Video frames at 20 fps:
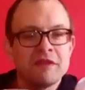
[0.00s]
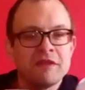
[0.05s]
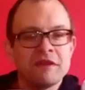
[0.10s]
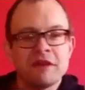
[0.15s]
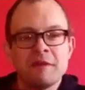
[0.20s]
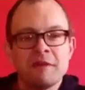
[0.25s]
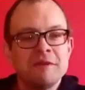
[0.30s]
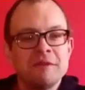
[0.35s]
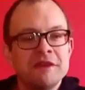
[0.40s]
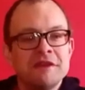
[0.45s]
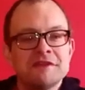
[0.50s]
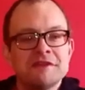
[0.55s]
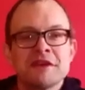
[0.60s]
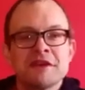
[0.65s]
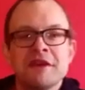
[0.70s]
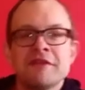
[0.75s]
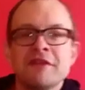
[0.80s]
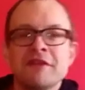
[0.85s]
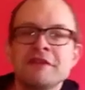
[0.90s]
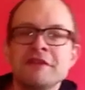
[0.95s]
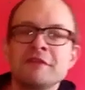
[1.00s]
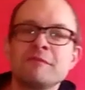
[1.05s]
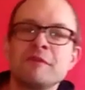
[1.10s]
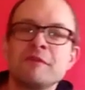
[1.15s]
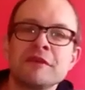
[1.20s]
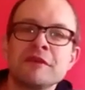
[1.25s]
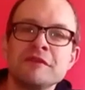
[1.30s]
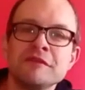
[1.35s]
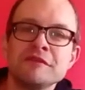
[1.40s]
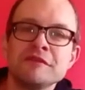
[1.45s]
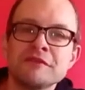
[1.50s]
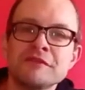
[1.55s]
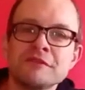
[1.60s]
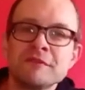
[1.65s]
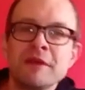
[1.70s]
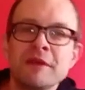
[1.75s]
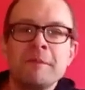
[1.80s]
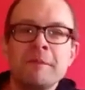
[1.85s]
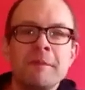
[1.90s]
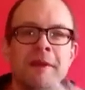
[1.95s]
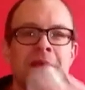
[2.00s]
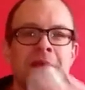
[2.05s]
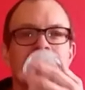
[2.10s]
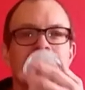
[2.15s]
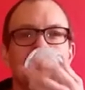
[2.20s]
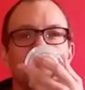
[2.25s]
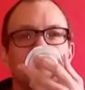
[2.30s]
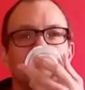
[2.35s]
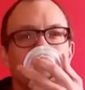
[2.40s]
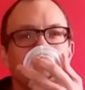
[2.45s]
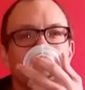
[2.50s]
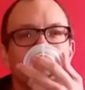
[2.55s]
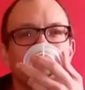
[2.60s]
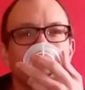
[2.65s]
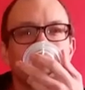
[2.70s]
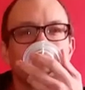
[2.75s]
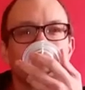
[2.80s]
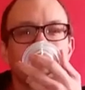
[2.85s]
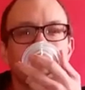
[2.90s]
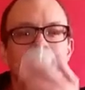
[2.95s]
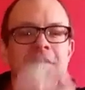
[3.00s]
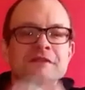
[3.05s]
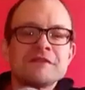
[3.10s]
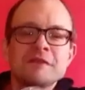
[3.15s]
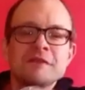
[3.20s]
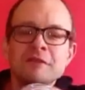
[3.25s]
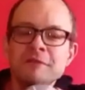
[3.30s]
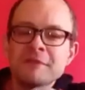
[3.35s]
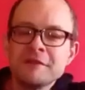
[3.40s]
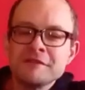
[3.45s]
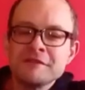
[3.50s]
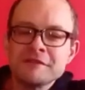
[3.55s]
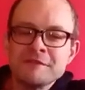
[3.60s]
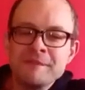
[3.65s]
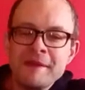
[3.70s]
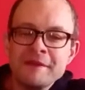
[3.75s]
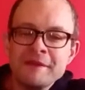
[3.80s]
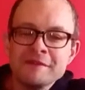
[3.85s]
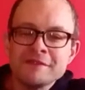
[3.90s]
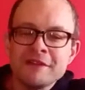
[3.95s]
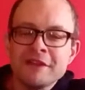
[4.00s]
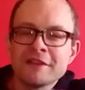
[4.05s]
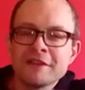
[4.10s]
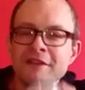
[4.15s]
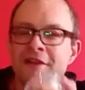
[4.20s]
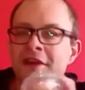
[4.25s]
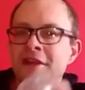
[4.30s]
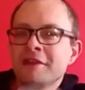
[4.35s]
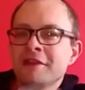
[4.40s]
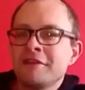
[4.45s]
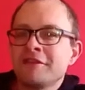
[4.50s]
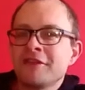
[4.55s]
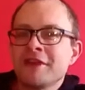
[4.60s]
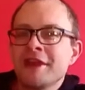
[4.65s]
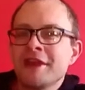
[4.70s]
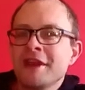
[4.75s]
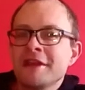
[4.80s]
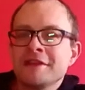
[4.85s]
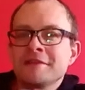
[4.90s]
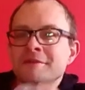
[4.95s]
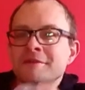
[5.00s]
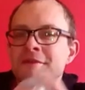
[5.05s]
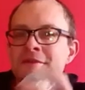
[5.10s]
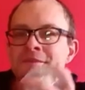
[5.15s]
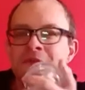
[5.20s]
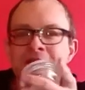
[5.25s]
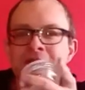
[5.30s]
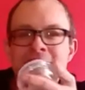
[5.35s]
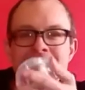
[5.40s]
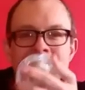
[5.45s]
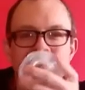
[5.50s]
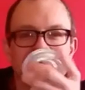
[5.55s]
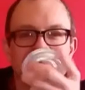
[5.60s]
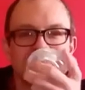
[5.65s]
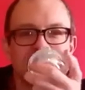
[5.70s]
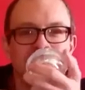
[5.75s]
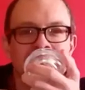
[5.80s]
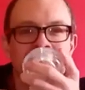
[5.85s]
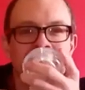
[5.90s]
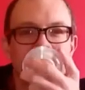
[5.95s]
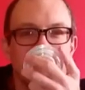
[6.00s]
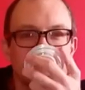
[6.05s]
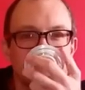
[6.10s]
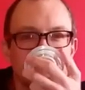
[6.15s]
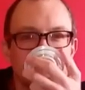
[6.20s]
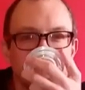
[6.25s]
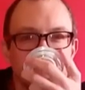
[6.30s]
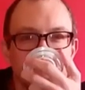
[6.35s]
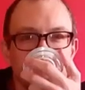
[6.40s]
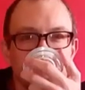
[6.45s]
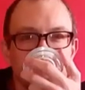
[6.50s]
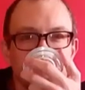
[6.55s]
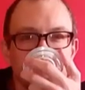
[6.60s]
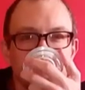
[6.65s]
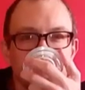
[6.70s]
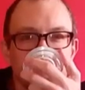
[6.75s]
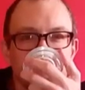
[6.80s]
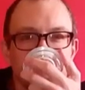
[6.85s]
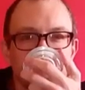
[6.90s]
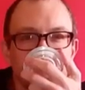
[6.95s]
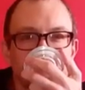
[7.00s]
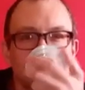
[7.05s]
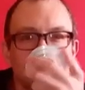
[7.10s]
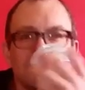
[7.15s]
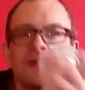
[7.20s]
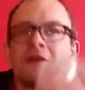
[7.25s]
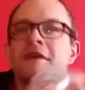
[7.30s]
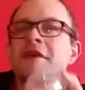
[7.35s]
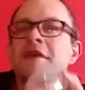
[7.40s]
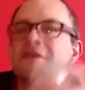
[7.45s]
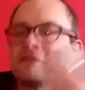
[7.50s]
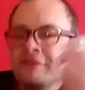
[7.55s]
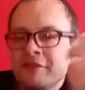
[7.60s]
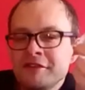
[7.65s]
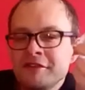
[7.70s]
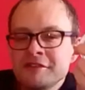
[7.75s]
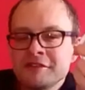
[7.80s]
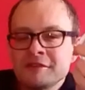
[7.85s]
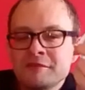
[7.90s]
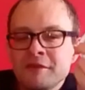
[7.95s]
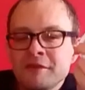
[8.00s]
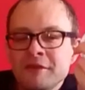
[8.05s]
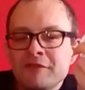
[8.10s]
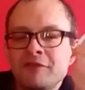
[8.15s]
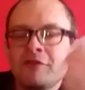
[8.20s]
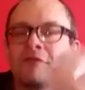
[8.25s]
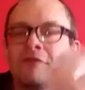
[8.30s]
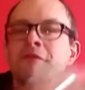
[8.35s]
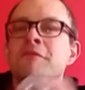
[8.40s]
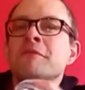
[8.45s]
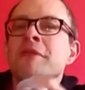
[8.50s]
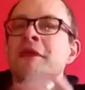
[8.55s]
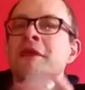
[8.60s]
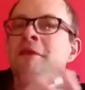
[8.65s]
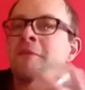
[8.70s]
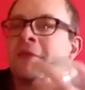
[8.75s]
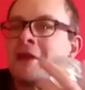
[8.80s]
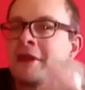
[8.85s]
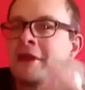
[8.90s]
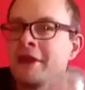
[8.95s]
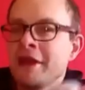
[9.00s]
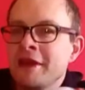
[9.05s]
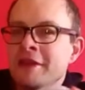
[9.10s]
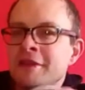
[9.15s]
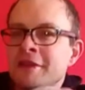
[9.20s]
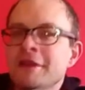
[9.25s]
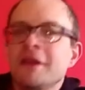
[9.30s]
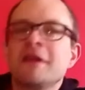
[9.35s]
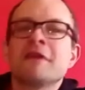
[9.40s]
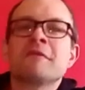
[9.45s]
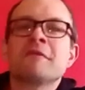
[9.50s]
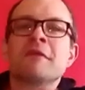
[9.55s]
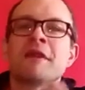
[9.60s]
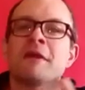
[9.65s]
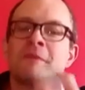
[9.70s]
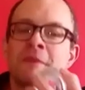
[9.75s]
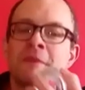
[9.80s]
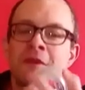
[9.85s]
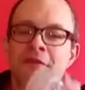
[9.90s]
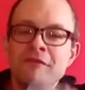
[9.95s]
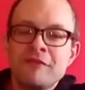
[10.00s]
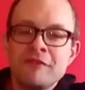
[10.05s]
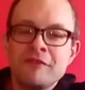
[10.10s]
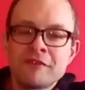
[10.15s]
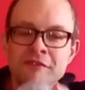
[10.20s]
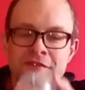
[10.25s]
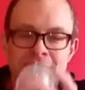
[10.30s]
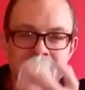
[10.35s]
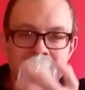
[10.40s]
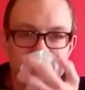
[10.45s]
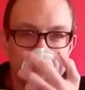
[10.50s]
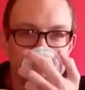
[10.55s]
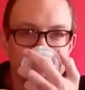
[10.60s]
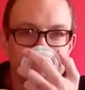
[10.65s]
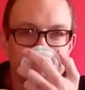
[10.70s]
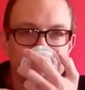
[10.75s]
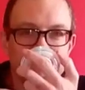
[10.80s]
couple of years ago, they did one called Sweet Pink, because it almost smells like the colour of the candle, which might sound silly, but it's a very sweet floral without being candy-like, without being fruity.